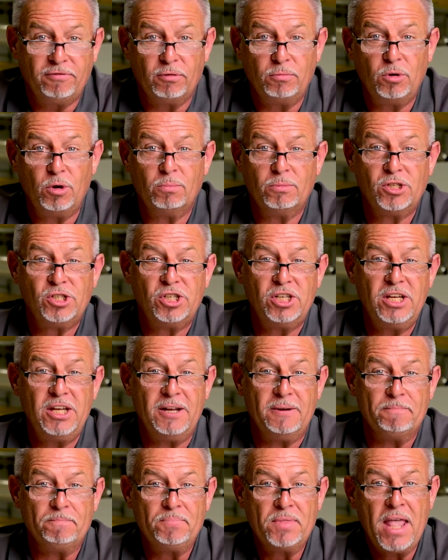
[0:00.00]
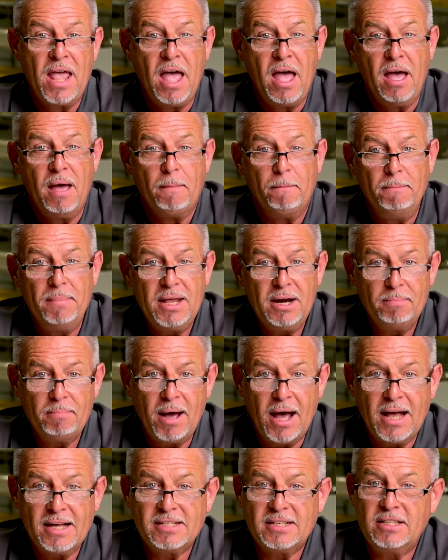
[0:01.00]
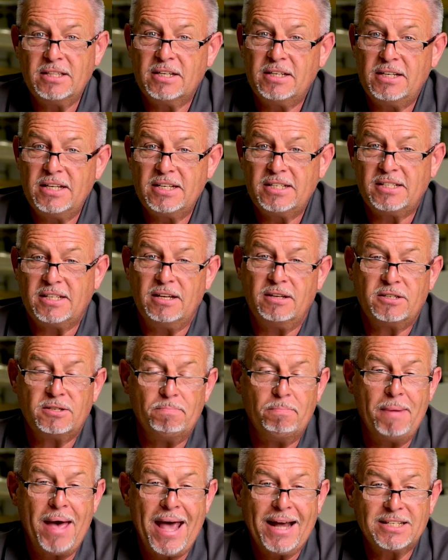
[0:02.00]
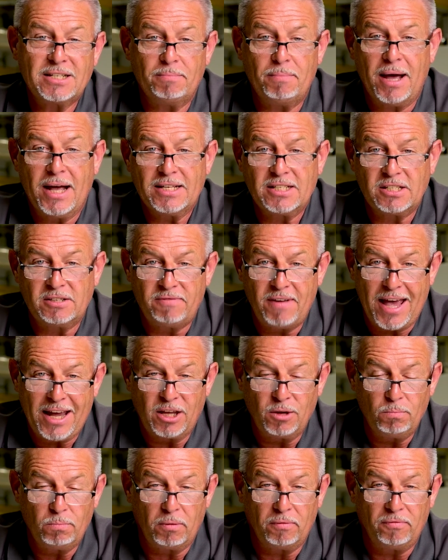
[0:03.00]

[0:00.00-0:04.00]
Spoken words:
from your machine. Minimizing the distance maximizes vacuum